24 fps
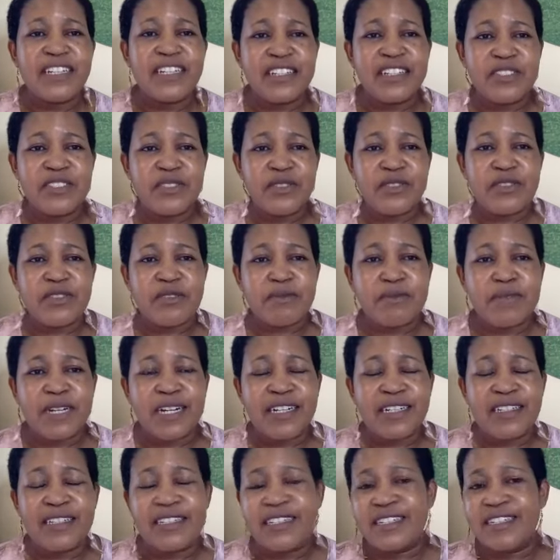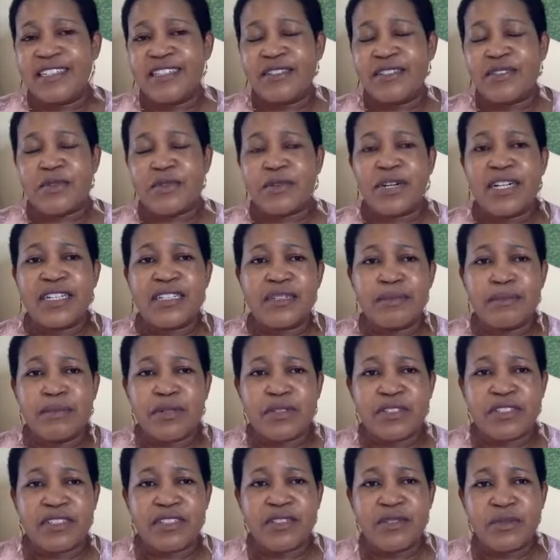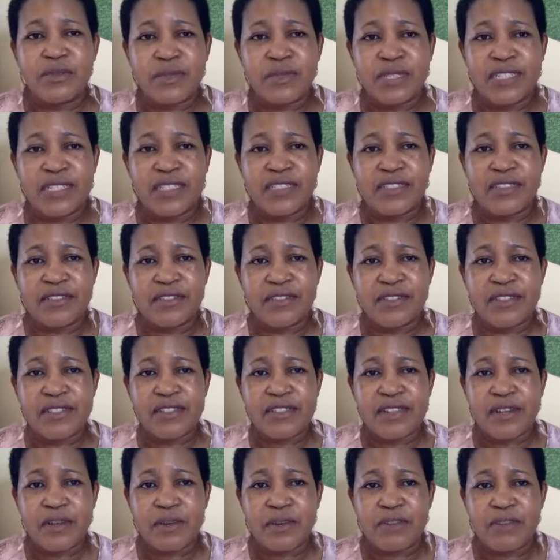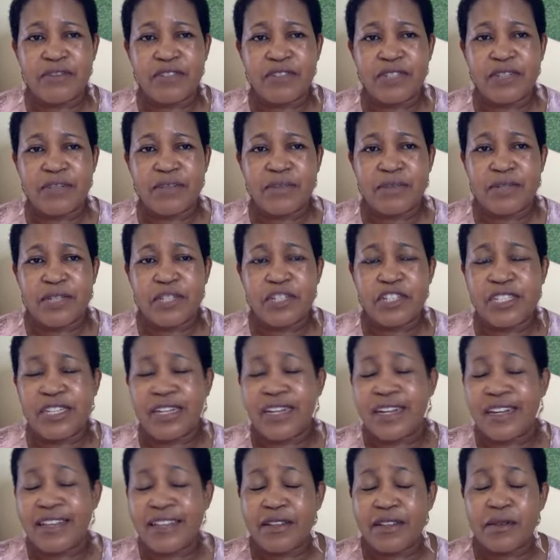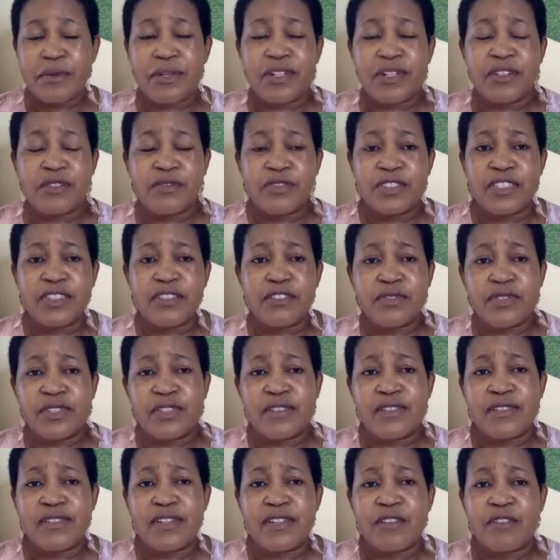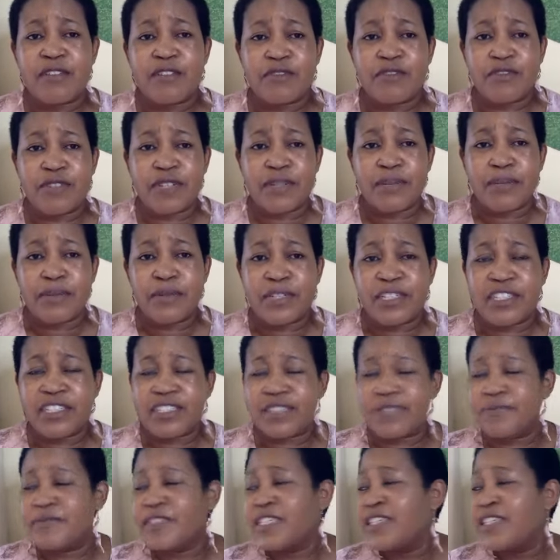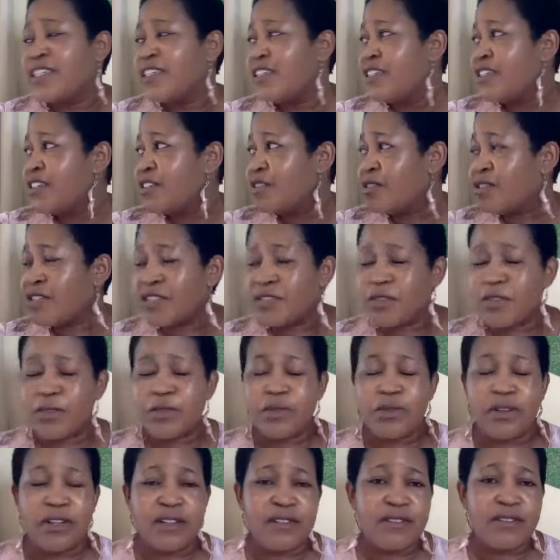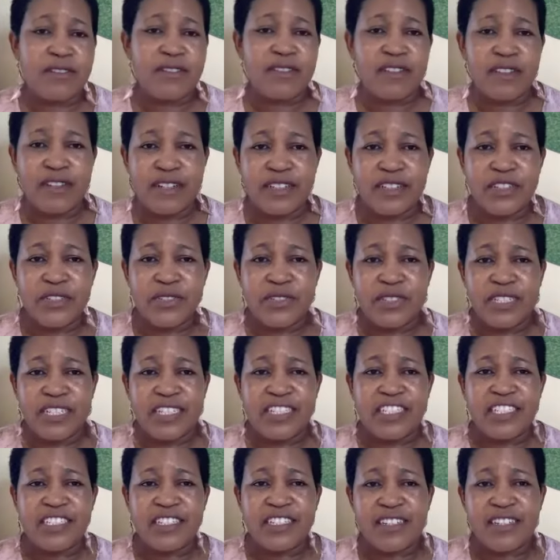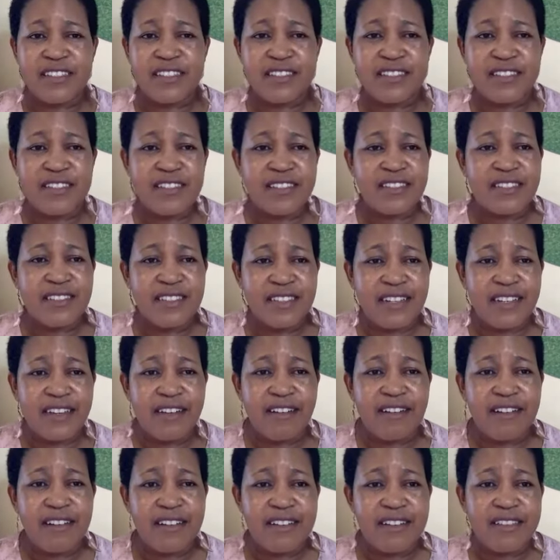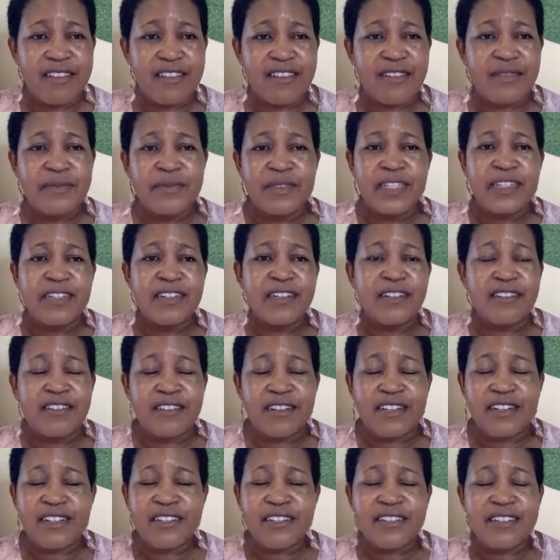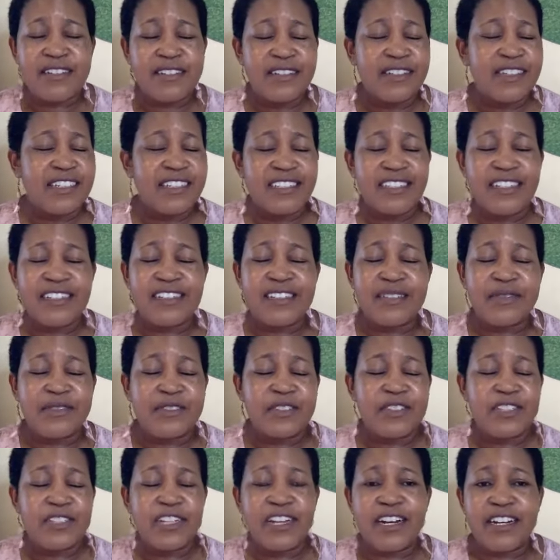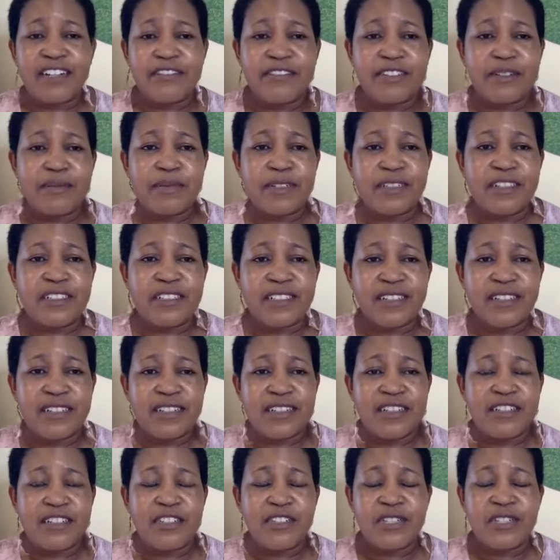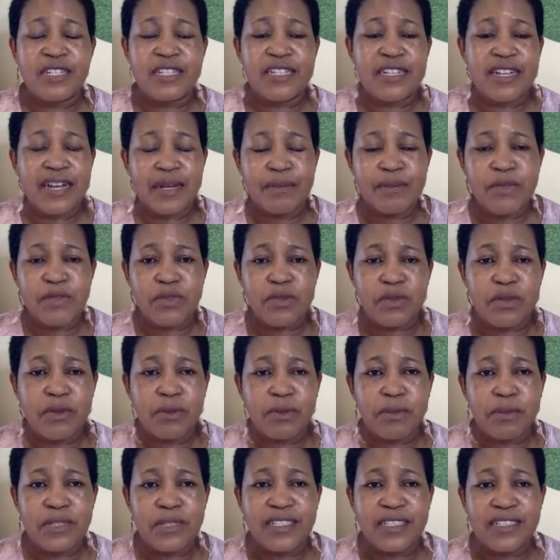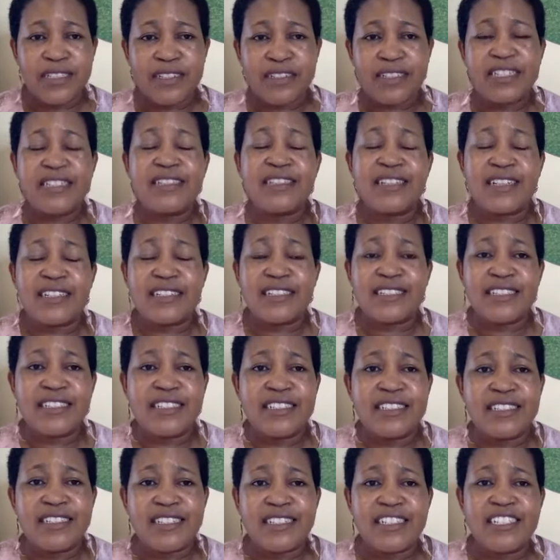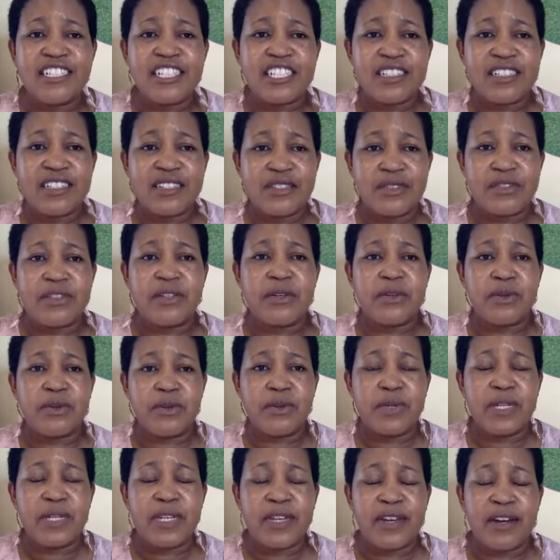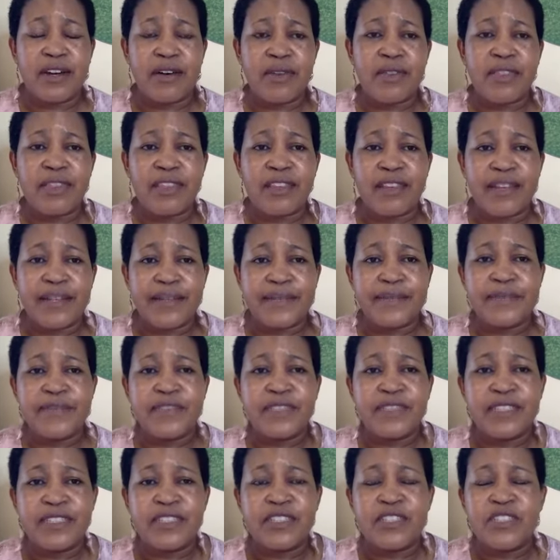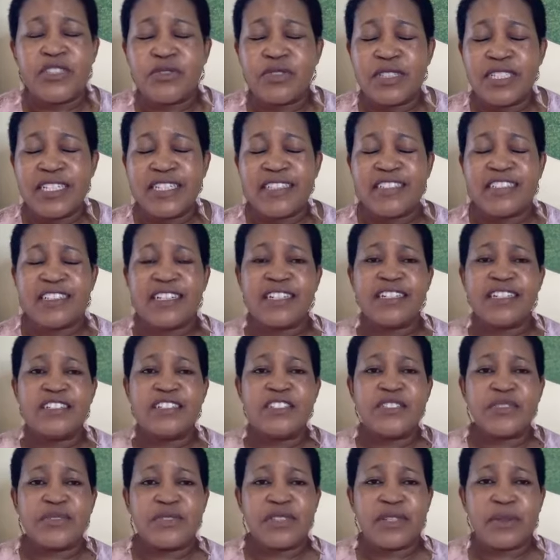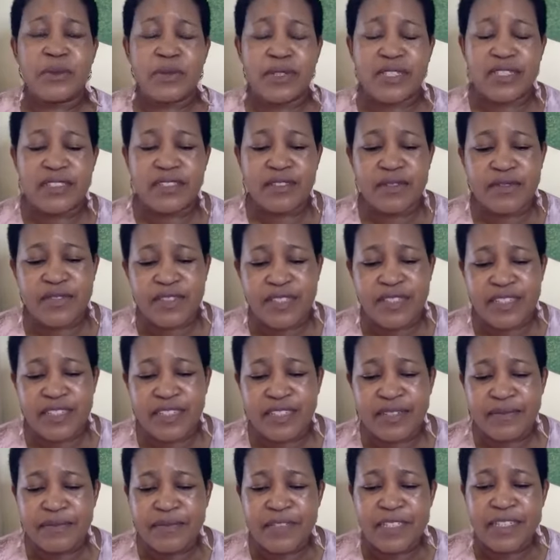and you smile. And it's quite important we increase our vibration. Another way of increasing our vibration, you can go outside to nature, sit in the grass and nature that's got high vibration, then you can absorb and create that intention as you're going out there to nature, into the world, of saying,